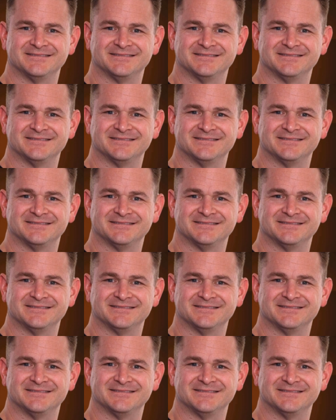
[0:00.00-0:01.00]

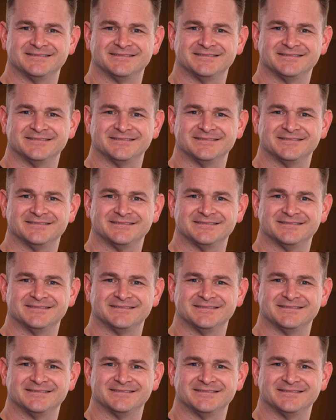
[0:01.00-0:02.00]

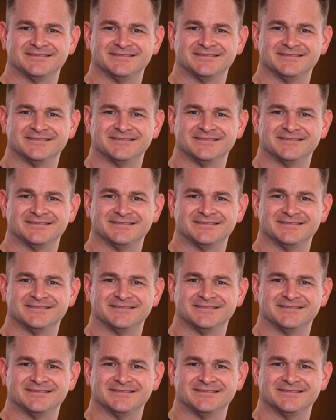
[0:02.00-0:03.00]

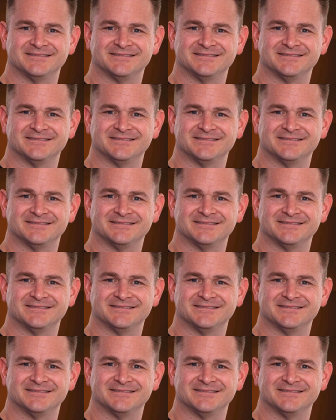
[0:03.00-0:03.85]
The face doesn't move, so there is nothing to read.